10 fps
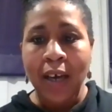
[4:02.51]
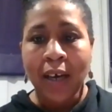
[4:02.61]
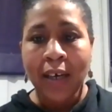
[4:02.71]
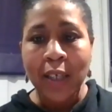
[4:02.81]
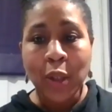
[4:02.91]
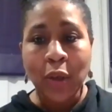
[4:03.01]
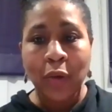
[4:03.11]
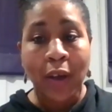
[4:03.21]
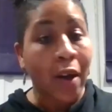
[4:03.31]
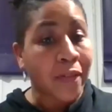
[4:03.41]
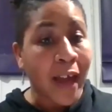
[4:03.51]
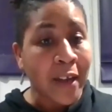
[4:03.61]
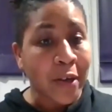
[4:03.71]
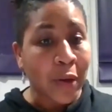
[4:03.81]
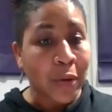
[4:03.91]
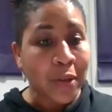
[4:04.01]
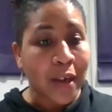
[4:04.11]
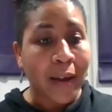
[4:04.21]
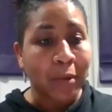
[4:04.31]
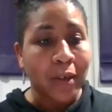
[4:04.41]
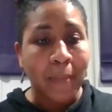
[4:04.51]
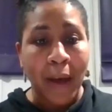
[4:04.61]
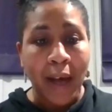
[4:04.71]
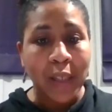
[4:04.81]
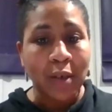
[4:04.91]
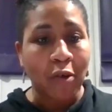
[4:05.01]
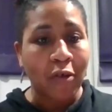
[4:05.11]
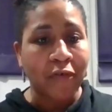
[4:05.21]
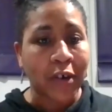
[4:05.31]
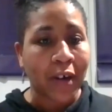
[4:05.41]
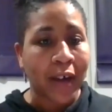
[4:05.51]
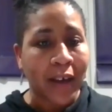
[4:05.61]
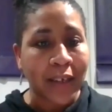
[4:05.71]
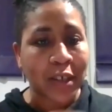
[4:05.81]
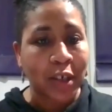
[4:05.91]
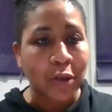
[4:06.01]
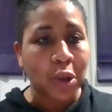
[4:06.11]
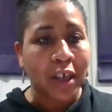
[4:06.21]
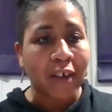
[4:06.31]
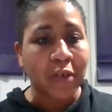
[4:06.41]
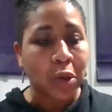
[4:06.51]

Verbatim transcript: Uh, so on that note, I'm going to pass it over uh, to you, Chef,